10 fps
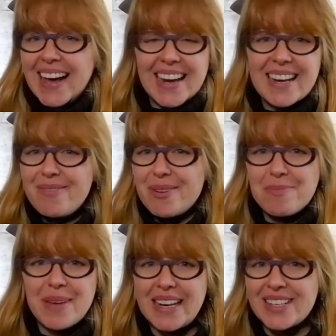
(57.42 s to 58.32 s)
I never
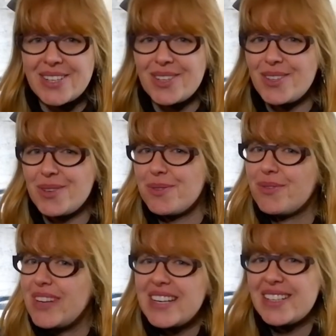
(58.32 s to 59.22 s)
managed to
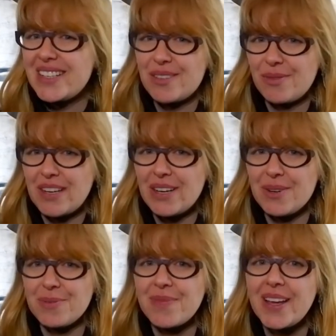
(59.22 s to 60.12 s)
finish this
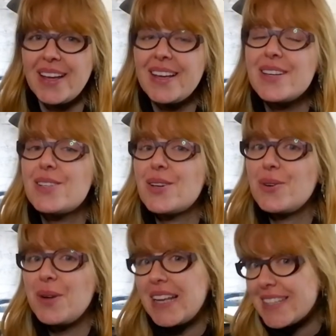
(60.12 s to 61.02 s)
video,
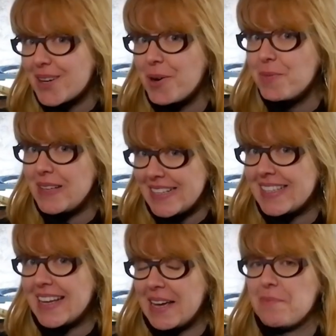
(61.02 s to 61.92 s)
so let's hope
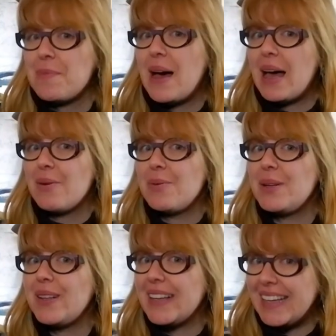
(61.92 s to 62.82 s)
this time I
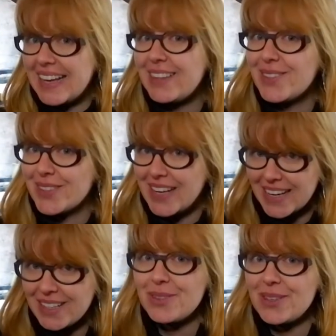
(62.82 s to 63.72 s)
will get to the end